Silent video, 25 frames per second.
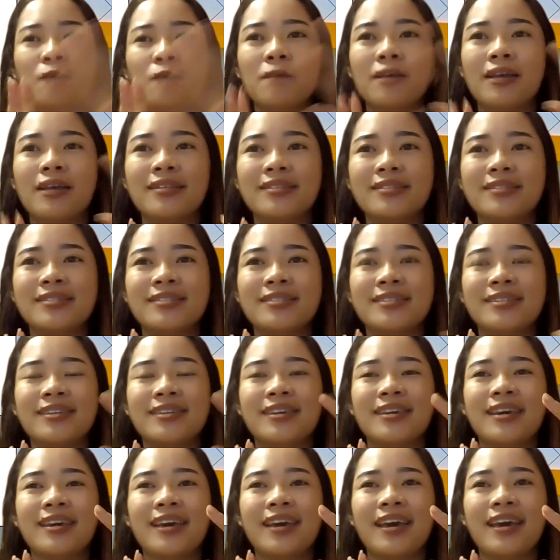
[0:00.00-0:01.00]
all your
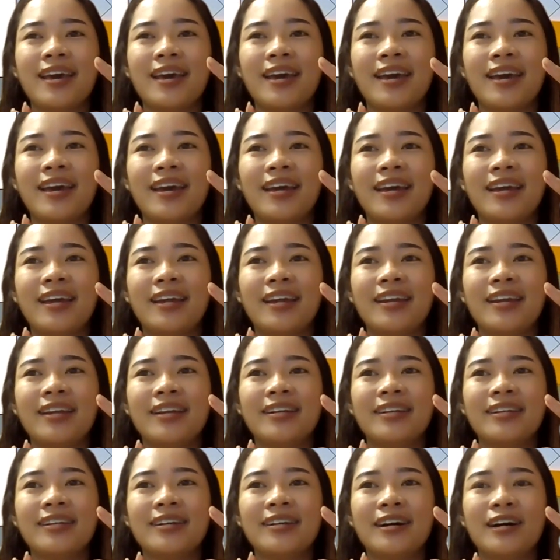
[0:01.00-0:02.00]
comments
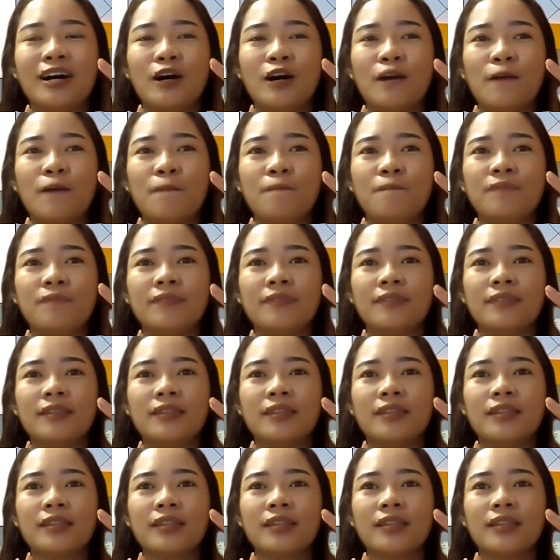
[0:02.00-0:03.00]
and
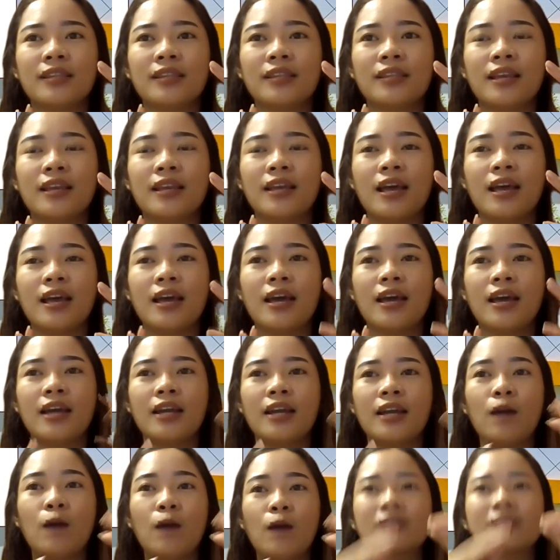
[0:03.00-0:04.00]

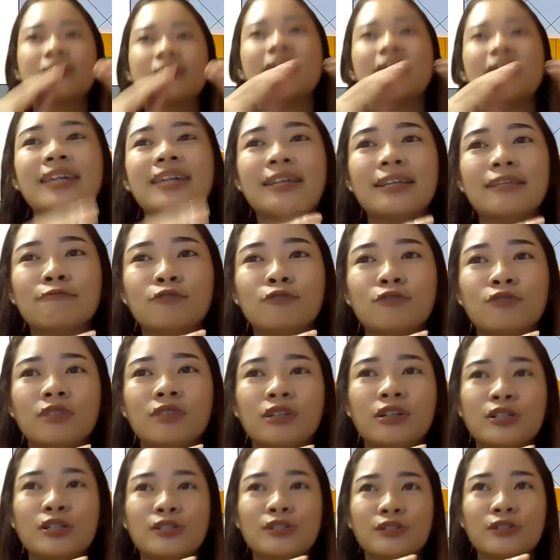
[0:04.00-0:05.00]
I will send
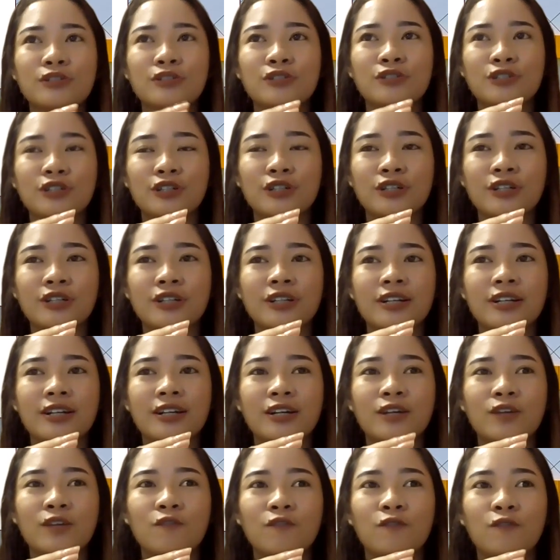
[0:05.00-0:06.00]
it to the
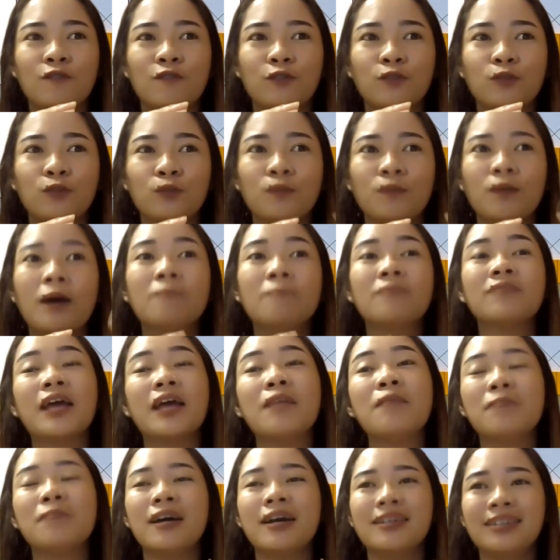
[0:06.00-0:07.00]
researcher,
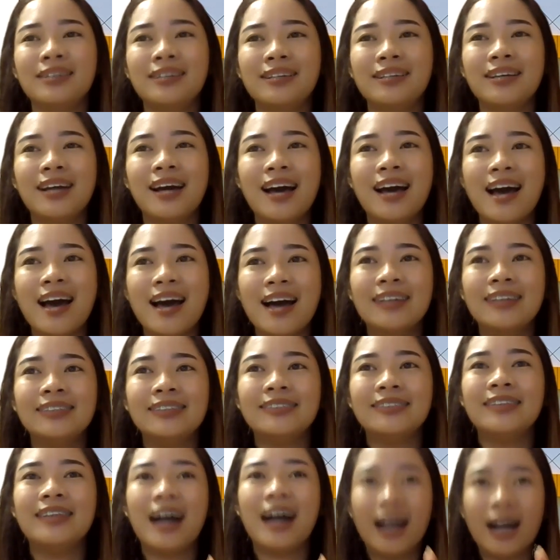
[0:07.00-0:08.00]
to Ma'am Telma E.
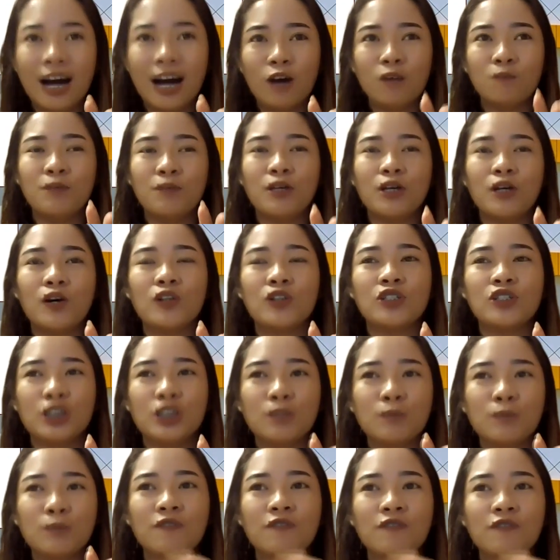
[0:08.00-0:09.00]
Dangao,
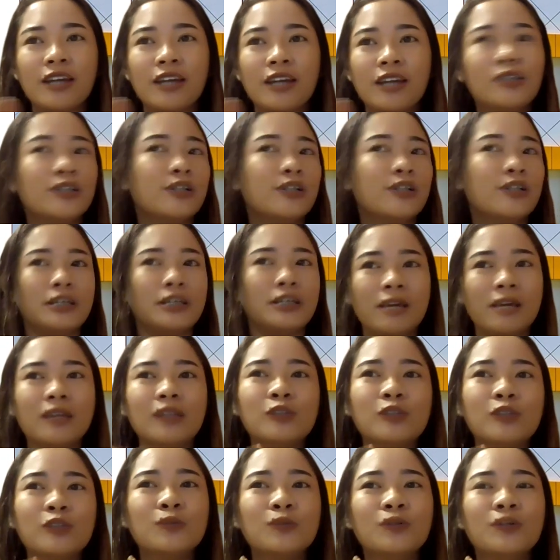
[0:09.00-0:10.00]
because she provided
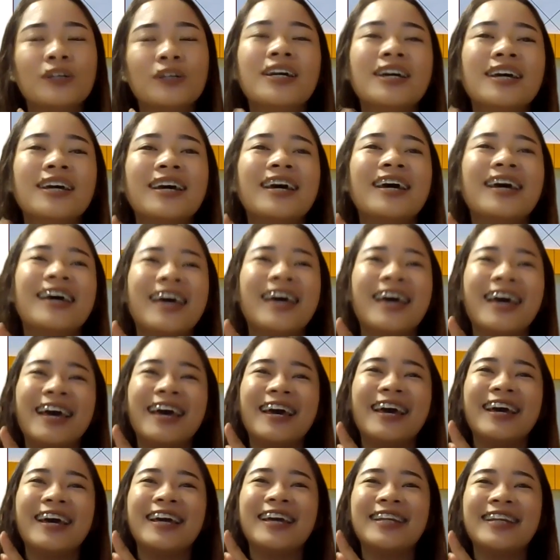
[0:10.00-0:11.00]
her email too.
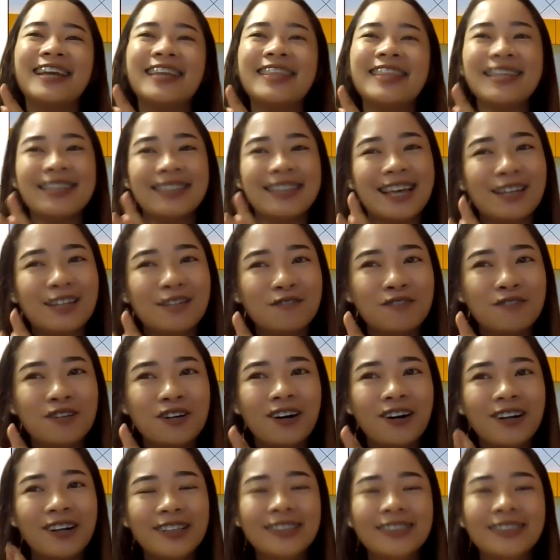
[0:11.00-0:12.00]
And I think
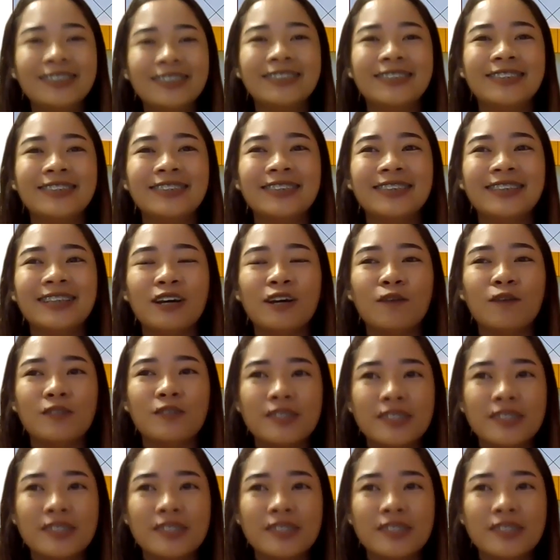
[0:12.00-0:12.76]
that will be all.